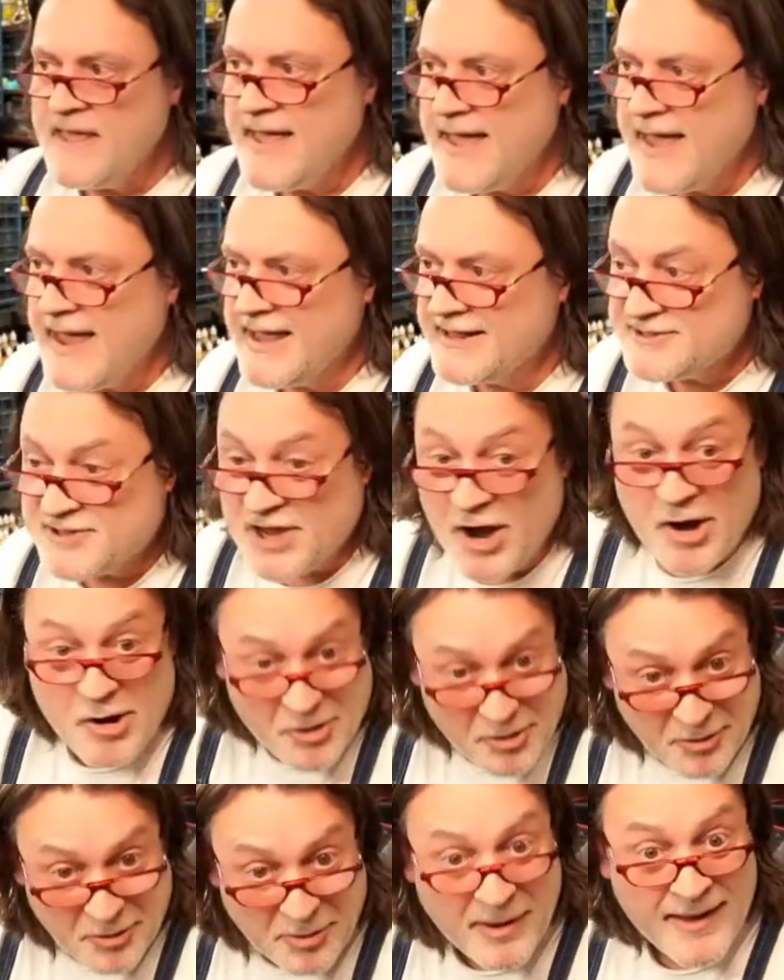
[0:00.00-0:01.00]
And
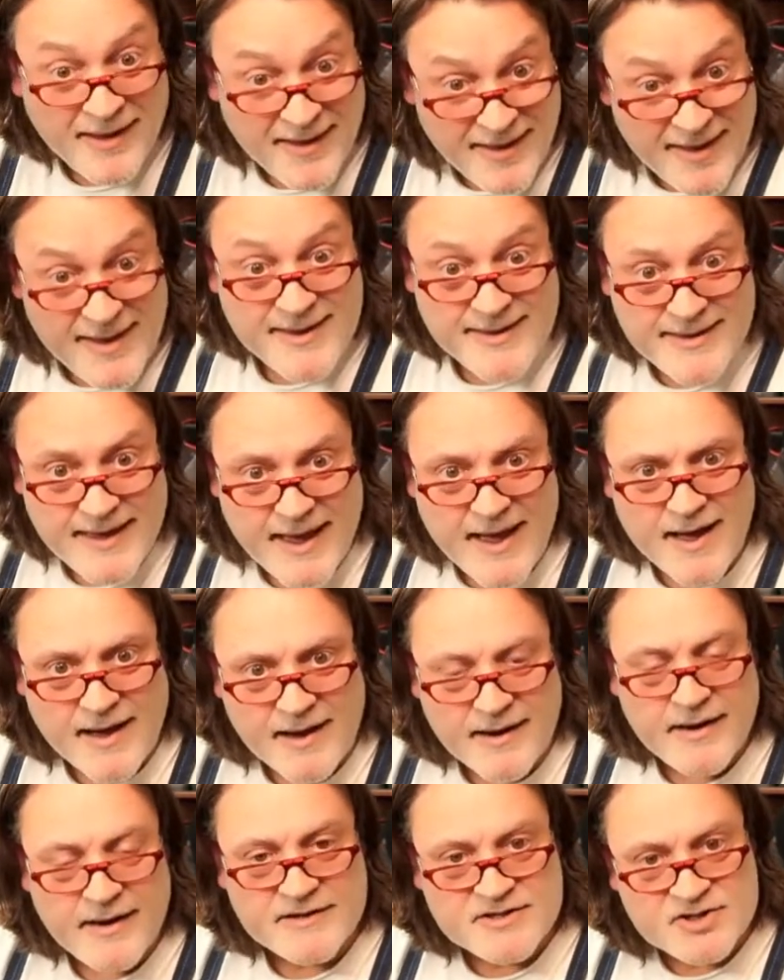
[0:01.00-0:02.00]
so yeah,
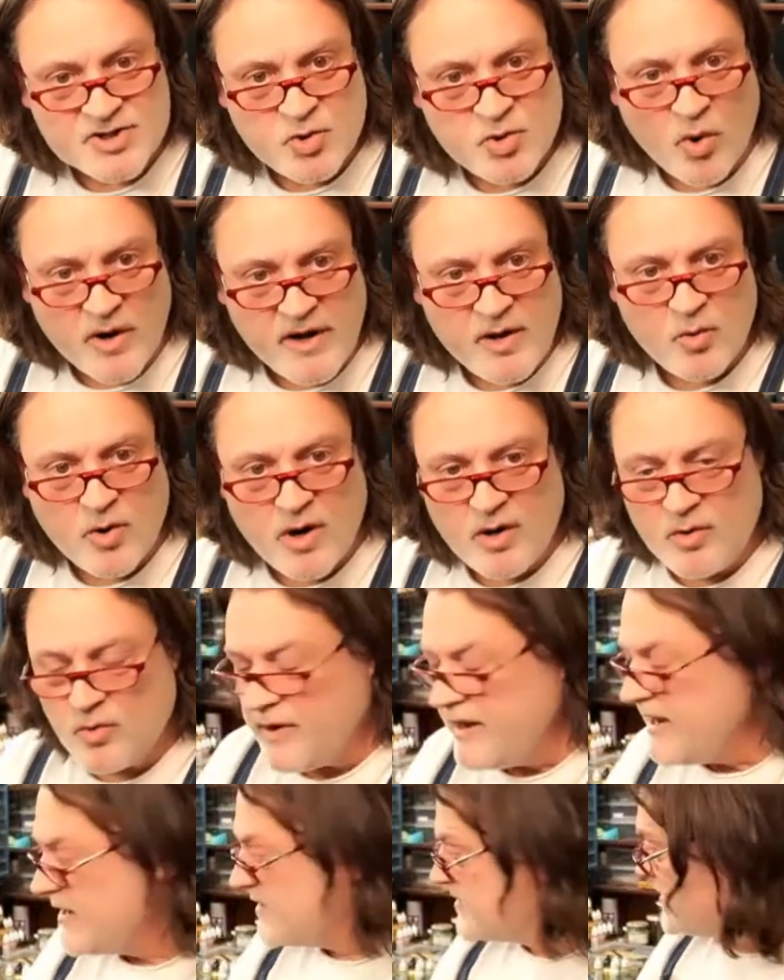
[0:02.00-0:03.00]
it's 21
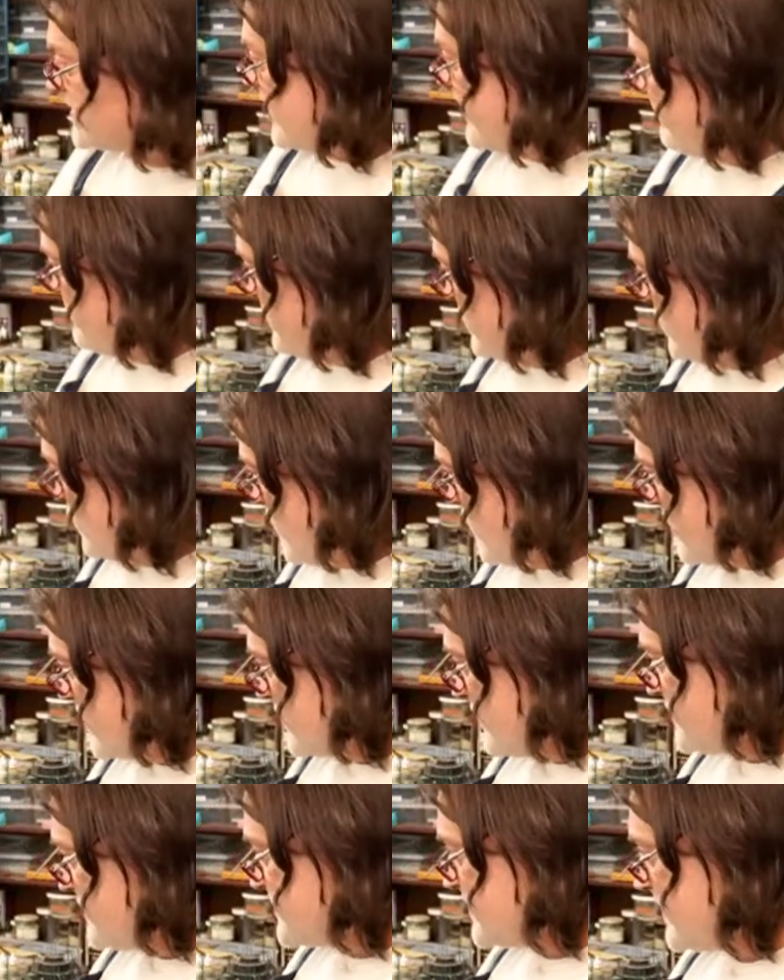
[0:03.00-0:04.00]
weeks I've been working
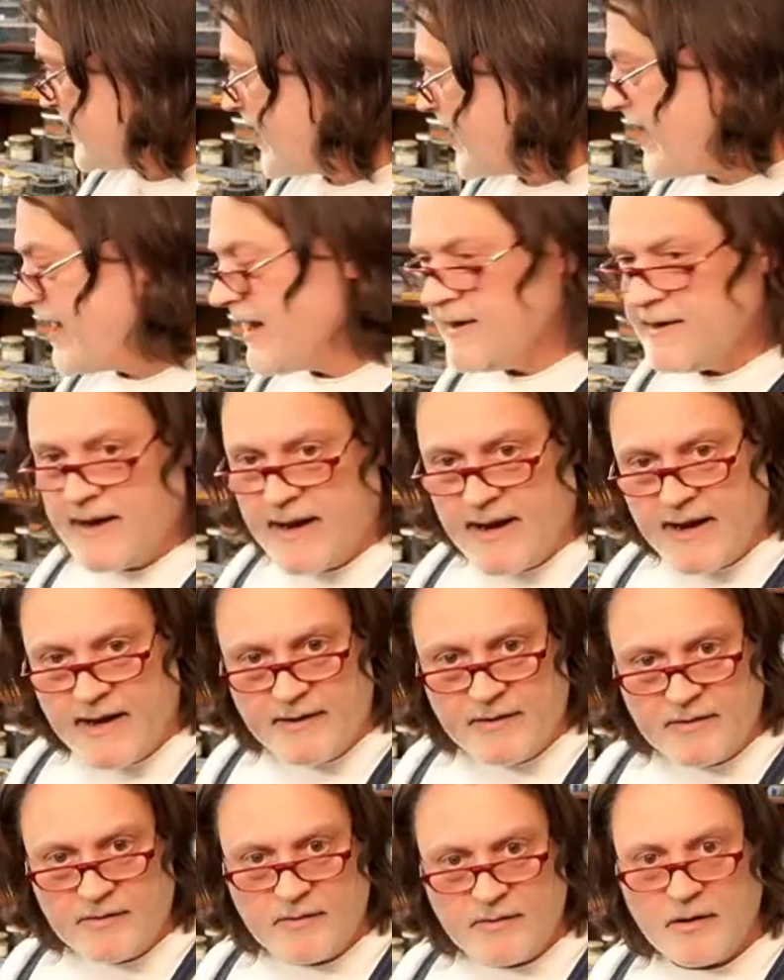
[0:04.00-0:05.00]
on this thing. And
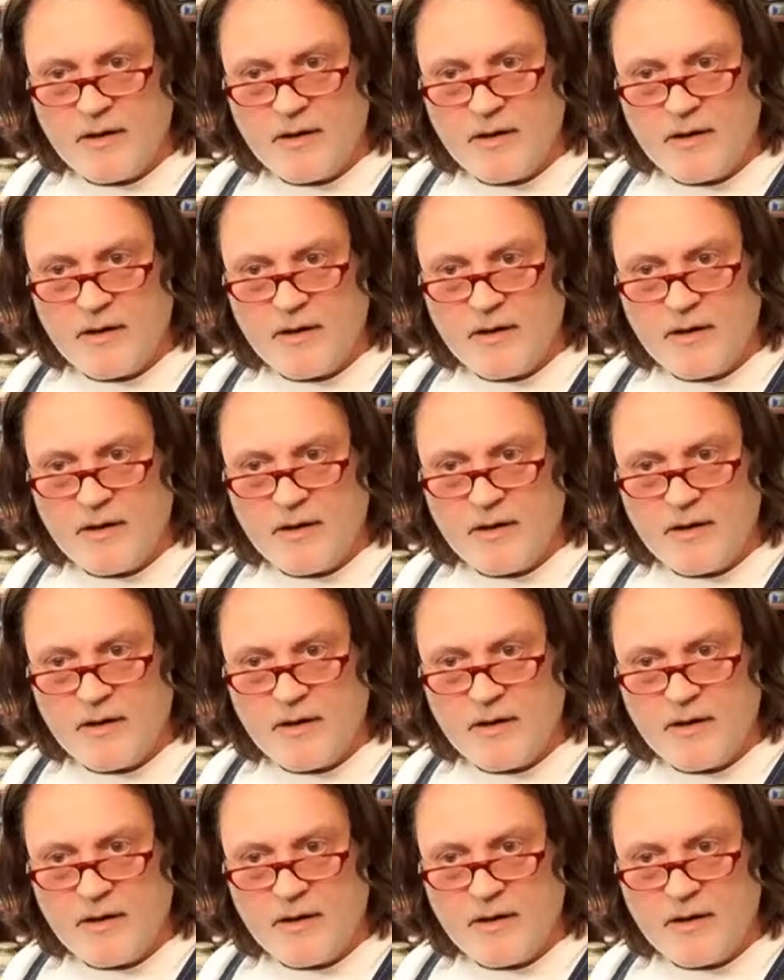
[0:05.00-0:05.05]
and